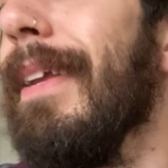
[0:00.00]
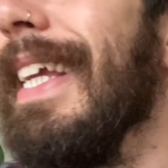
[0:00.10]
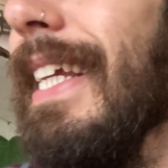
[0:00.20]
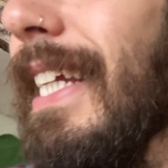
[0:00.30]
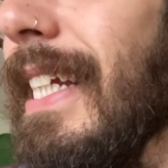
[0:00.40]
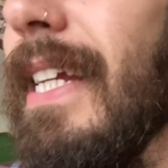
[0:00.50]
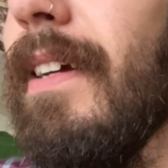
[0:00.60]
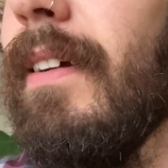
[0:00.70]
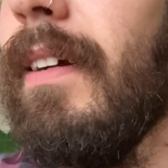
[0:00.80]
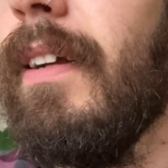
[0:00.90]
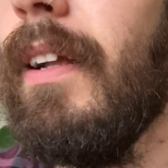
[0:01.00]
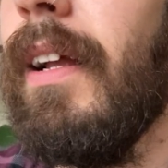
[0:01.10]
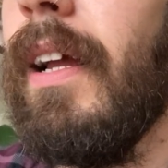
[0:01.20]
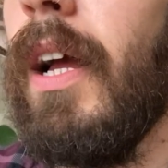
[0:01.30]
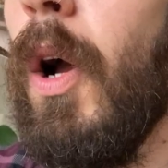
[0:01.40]
E.
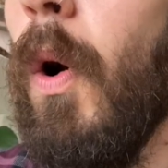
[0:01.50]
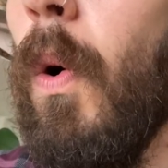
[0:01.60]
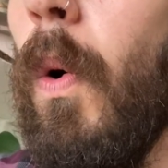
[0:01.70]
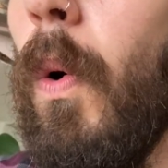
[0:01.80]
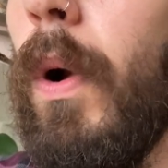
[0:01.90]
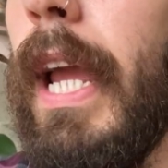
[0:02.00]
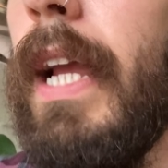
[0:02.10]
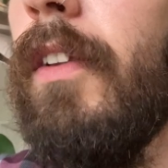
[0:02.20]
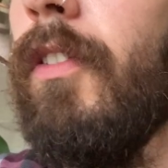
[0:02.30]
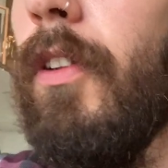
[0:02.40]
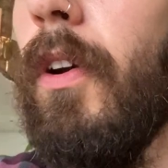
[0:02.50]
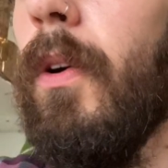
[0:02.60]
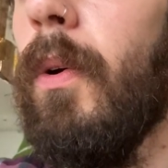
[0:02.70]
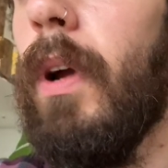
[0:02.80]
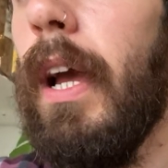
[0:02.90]
Okay,
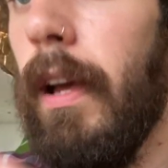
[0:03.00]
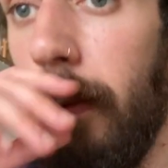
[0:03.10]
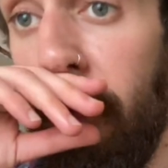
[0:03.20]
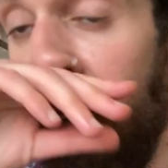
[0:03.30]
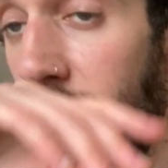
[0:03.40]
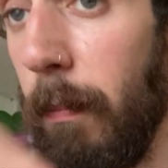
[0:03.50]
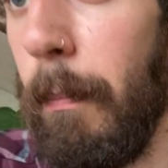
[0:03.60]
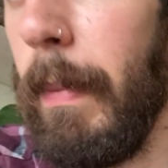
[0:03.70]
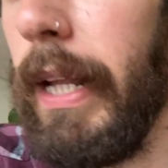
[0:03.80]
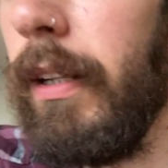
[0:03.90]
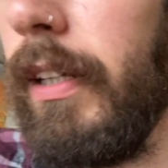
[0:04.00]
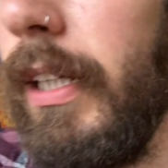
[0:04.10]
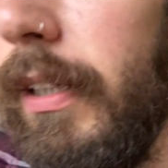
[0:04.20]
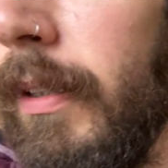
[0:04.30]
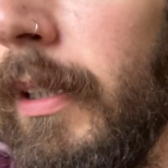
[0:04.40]
so the verse
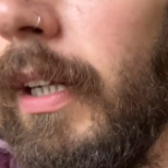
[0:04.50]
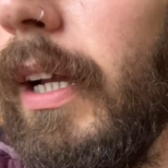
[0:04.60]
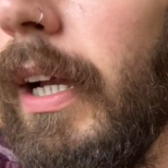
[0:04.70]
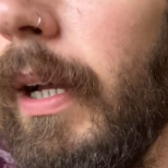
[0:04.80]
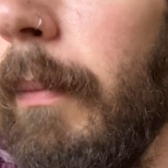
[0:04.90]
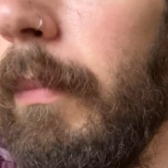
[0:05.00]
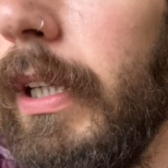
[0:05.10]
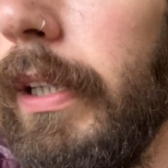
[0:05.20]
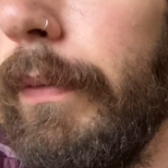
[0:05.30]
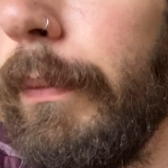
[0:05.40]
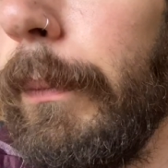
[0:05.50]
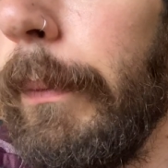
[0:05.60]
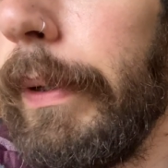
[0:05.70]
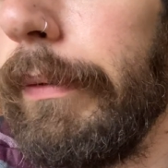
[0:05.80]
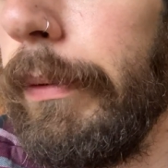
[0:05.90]
melody is
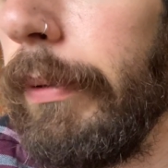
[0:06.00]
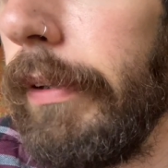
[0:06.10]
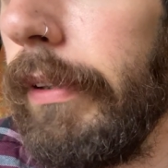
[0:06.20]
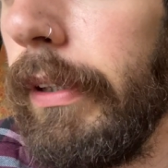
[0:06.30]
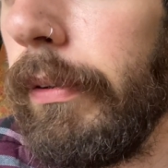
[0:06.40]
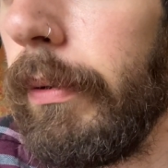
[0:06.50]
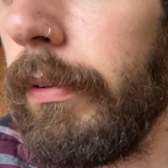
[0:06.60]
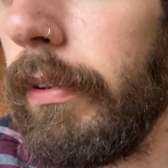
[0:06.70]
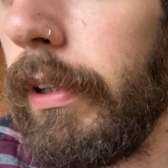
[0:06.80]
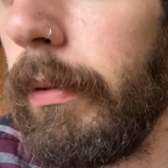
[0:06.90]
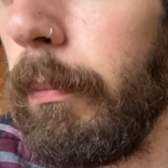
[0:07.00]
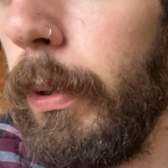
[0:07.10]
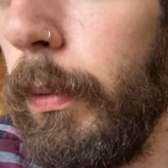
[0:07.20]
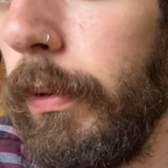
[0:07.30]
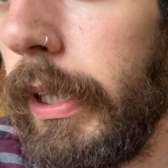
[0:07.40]
nice and interesting, so I'll just get the
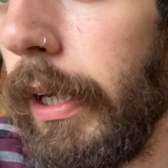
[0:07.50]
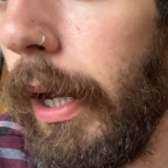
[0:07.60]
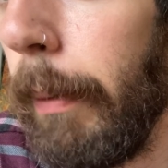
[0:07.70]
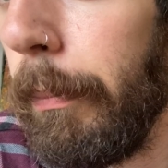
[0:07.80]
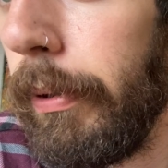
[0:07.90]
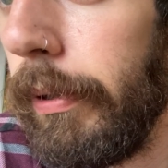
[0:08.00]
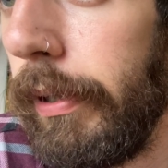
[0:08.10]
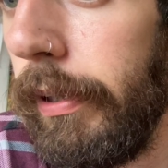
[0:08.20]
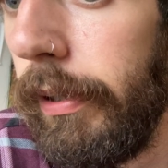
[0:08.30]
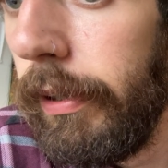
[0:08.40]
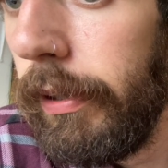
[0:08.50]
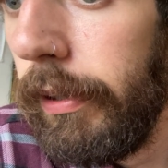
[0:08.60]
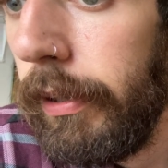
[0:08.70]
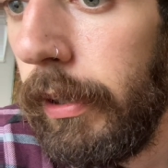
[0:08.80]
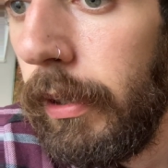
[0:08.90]
music up here.
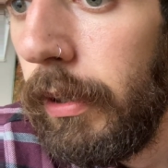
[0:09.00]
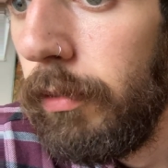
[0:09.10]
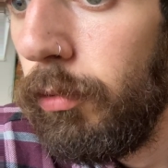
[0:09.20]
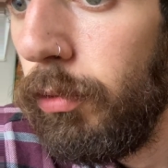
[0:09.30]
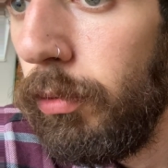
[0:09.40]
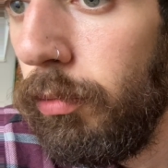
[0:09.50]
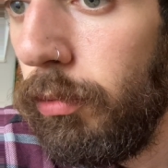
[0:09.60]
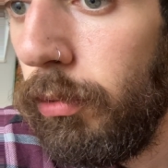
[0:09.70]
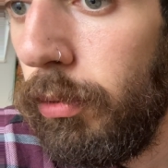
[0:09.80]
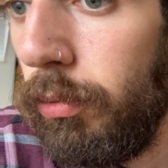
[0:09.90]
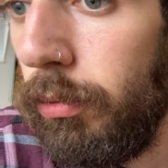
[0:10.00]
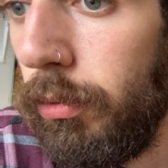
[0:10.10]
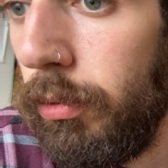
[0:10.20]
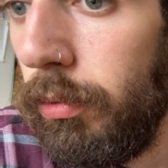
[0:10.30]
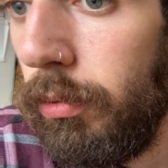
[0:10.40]
Do, do,
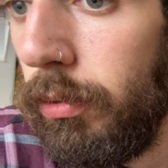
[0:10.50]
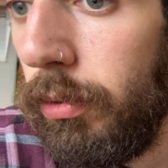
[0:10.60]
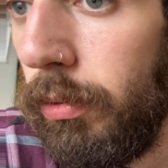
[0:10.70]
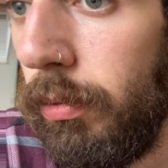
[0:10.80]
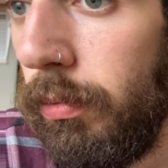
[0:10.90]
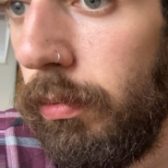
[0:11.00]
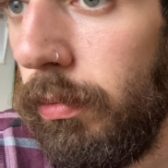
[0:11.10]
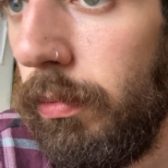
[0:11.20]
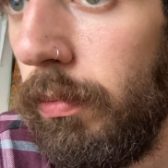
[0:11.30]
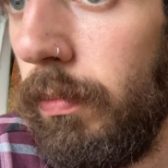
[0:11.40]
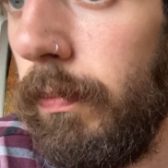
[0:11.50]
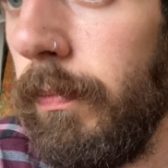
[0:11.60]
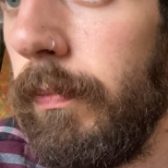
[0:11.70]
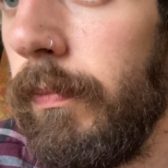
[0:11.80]
do, do.